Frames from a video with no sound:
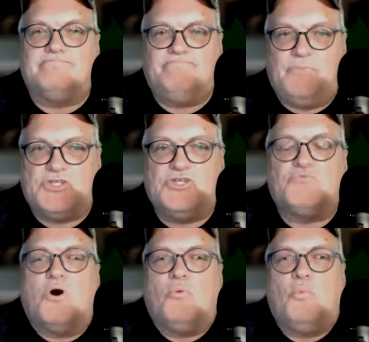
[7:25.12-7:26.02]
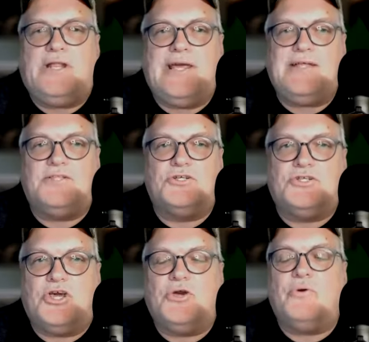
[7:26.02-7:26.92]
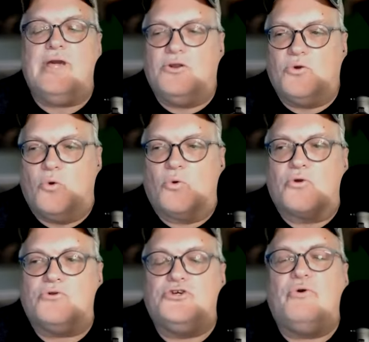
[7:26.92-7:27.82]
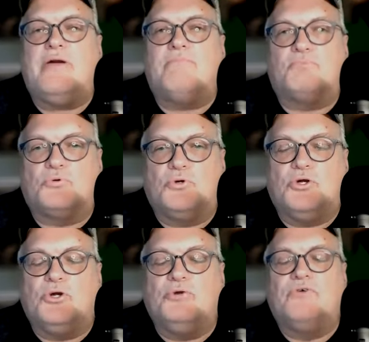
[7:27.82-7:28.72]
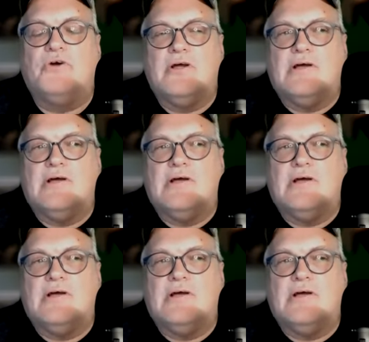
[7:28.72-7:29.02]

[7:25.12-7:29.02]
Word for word: This is what we need to do in order to improve